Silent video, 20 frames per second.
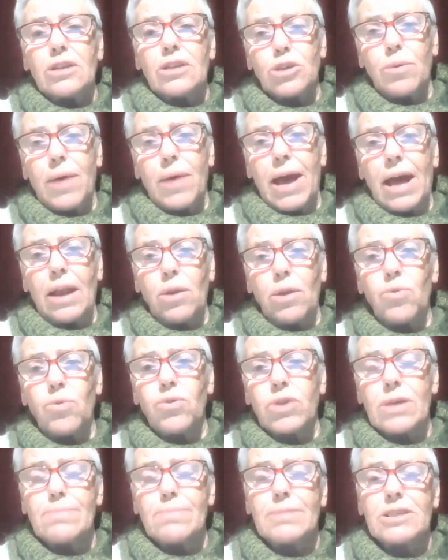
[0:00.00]
to our
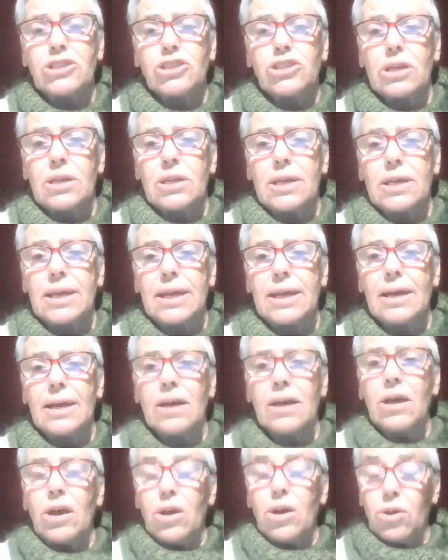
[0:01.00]
Law Commission
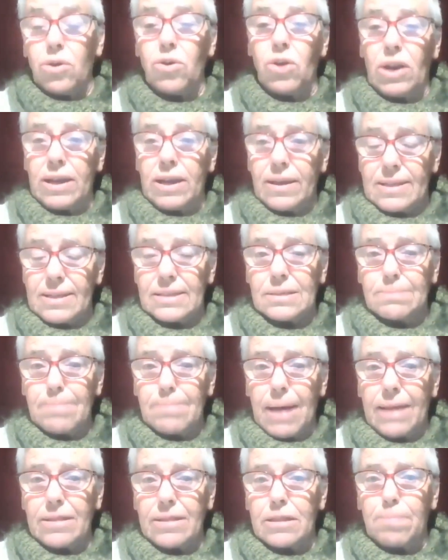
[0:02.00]
here earlier this
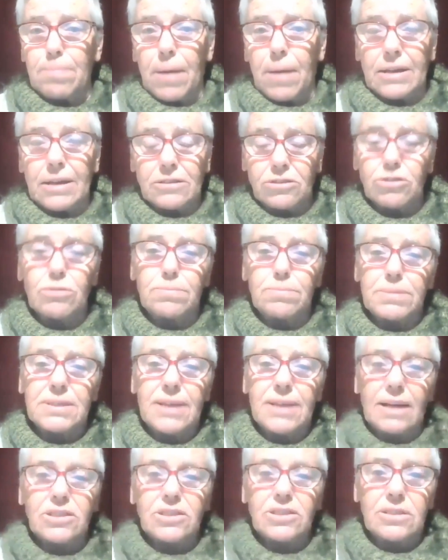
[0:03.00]
month by groups
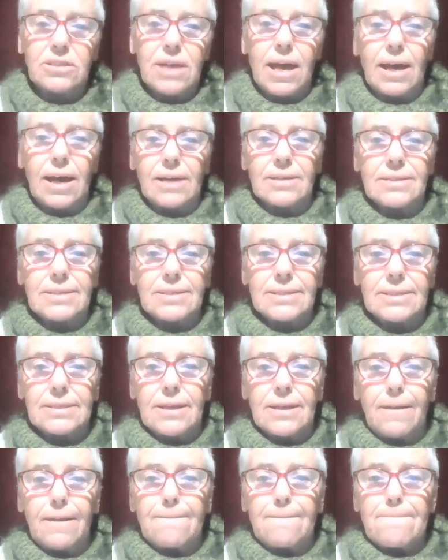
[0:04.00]
such as ours.